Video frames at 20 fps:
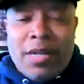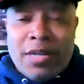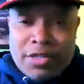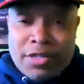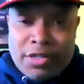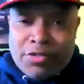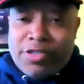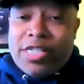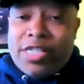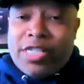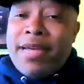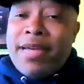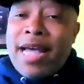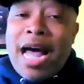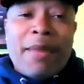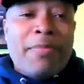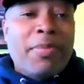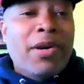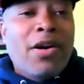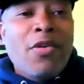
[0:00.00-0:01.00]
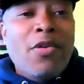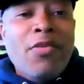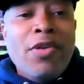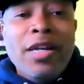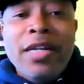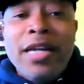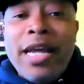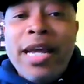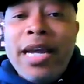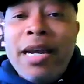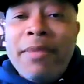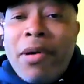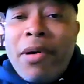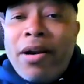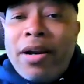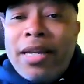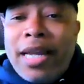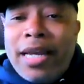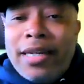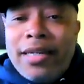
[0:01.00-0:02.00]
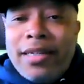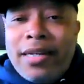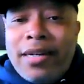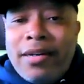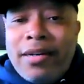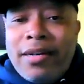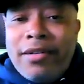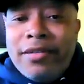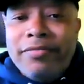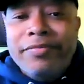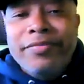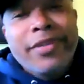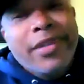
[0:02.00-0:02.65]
Do you see me hopping on one leg and barking like a dog?